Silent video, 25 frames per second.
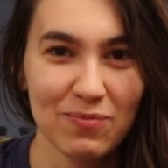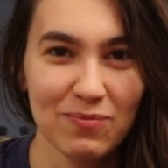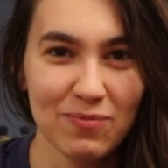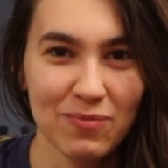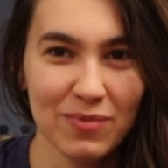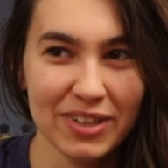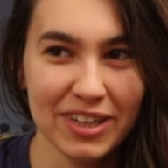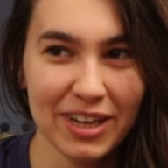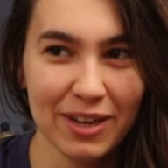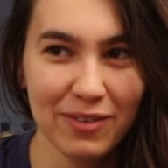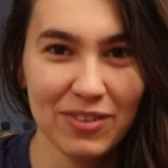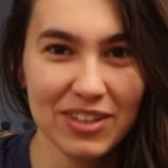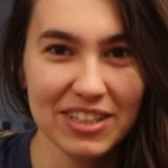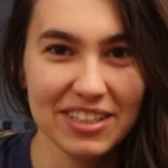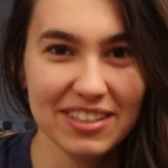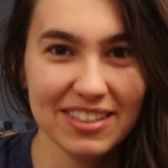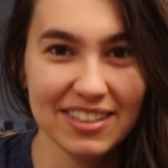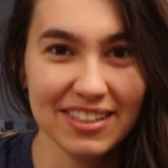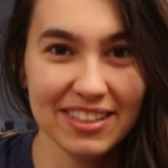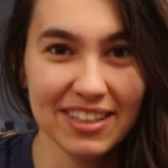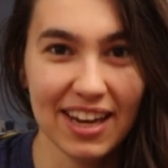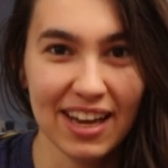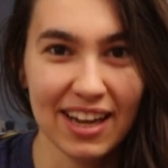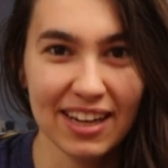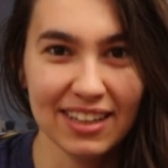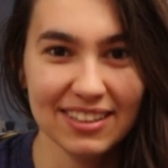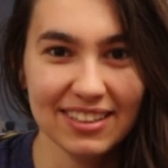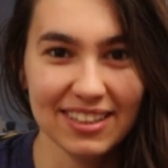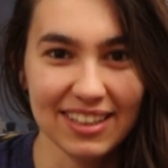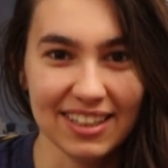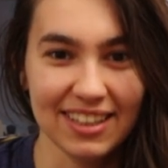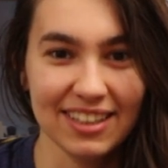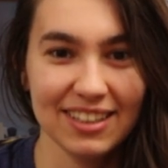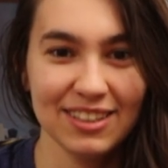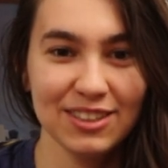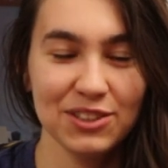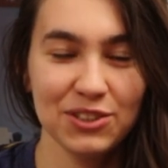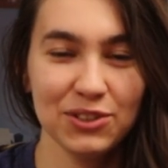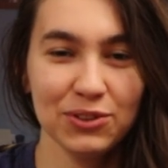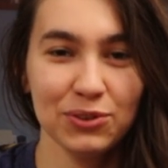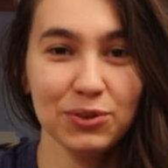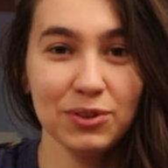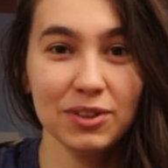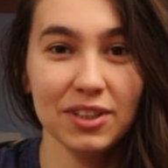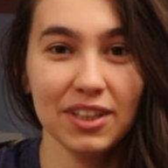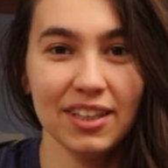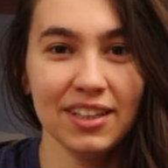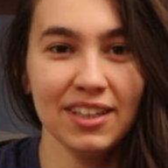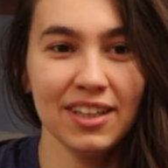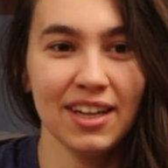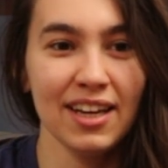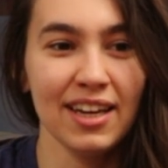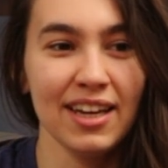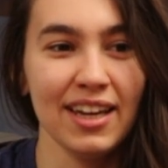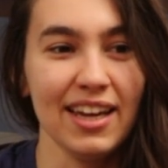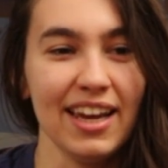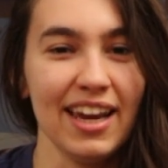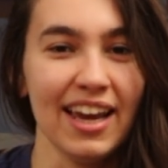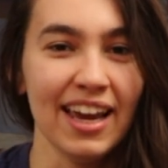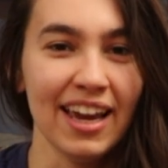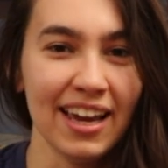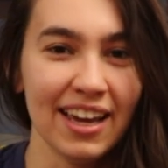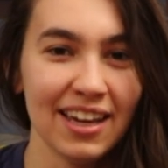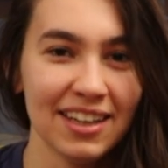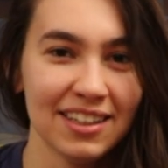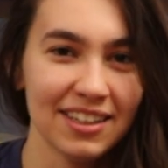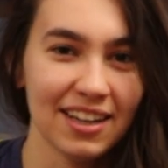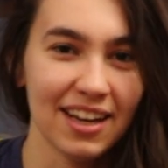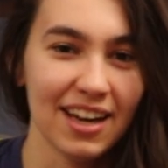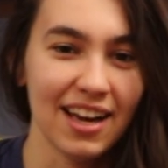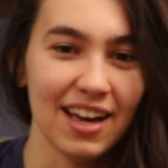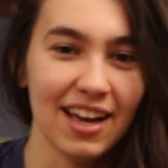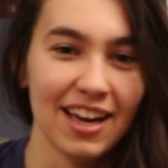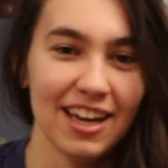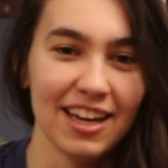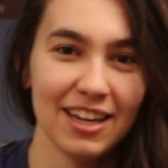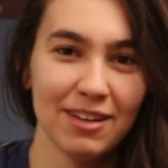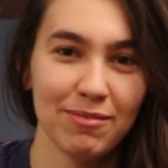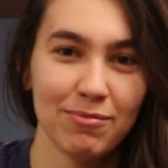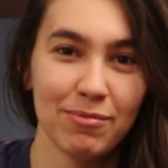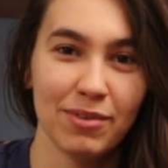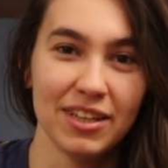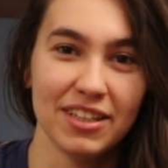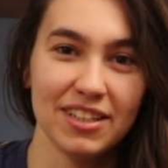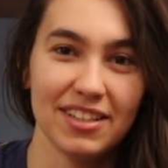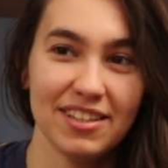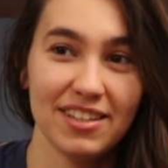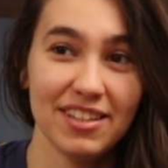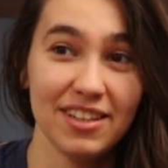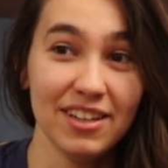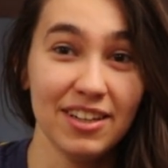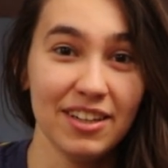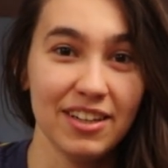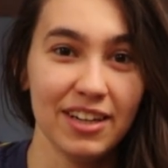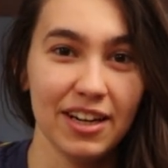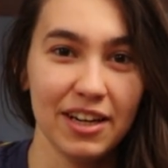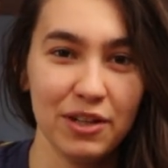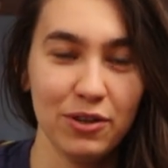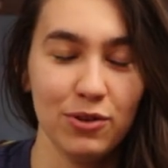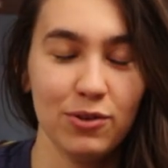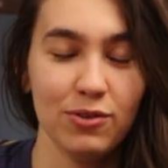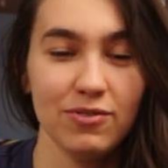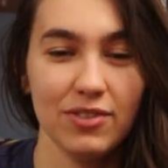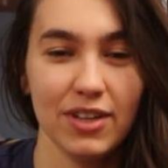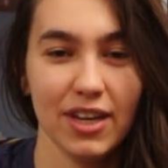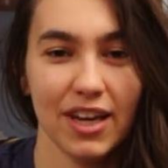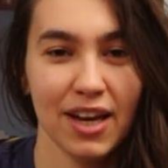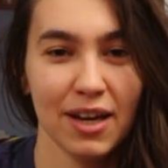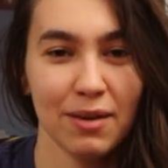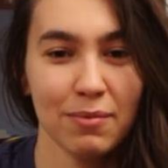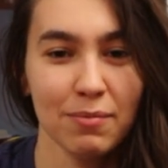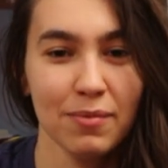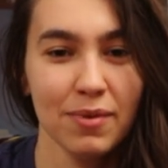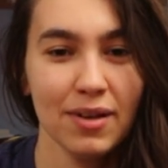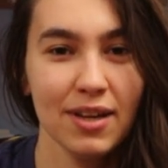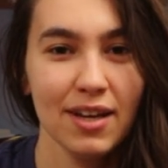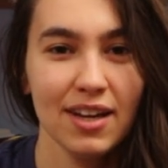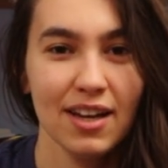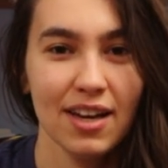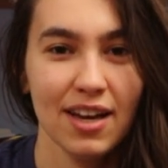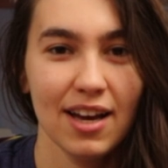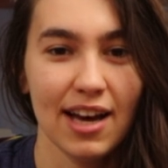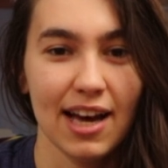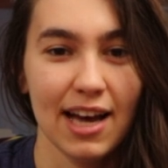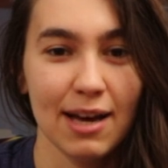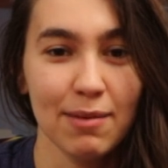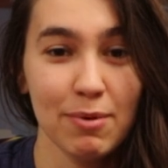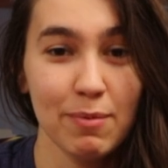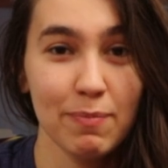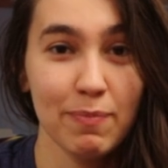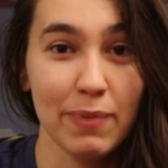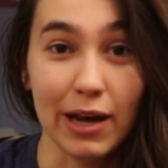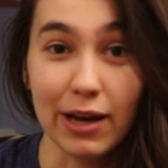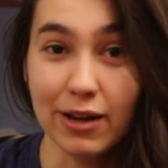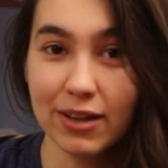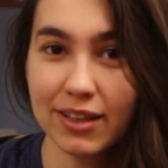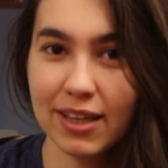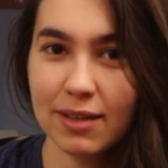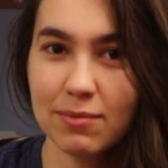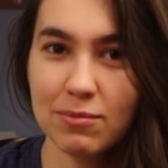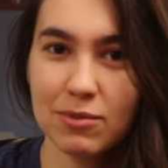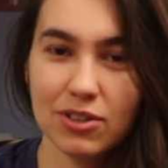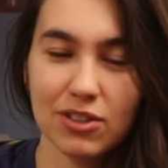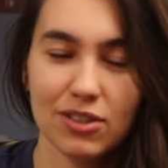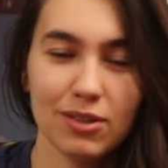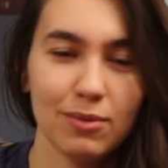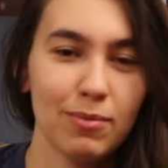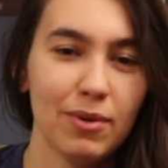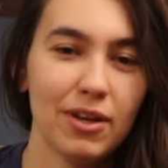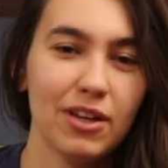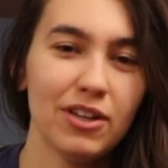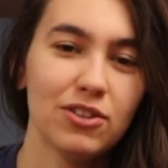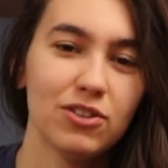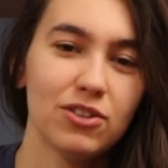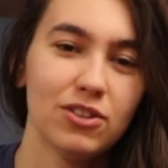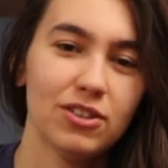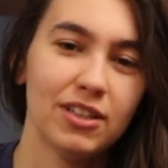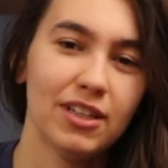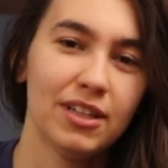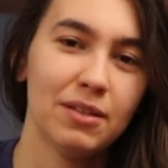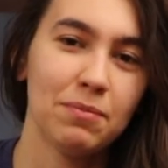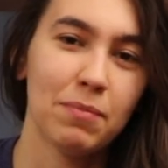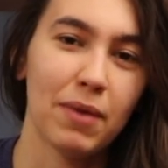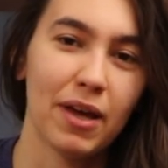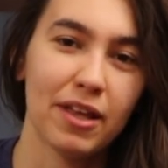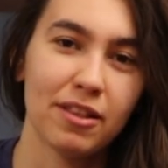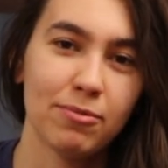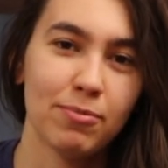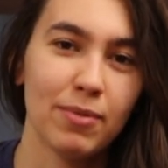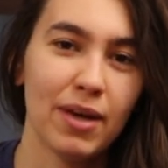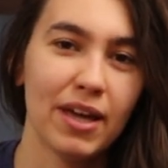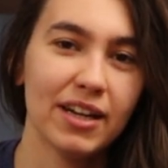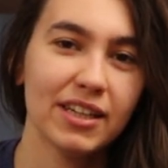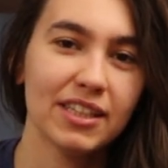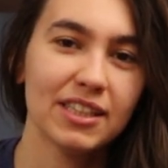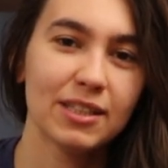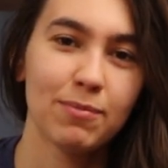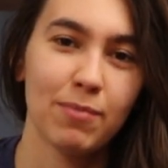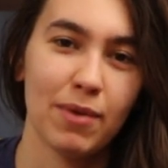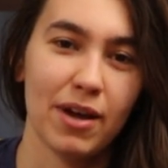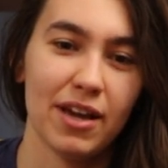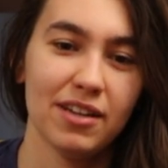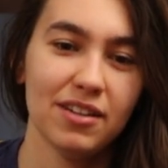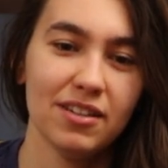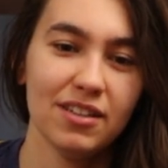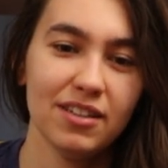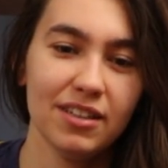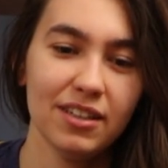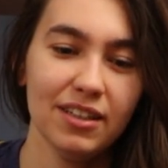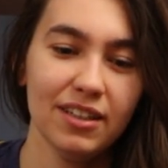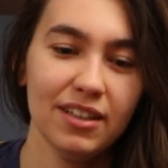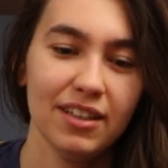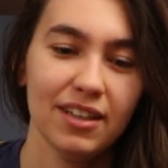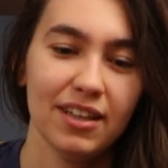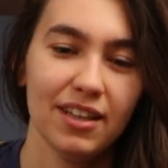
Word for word: My name is Nata Dudkina and I am a senior at UVM. I'm a biochemistry major and mathematics minor.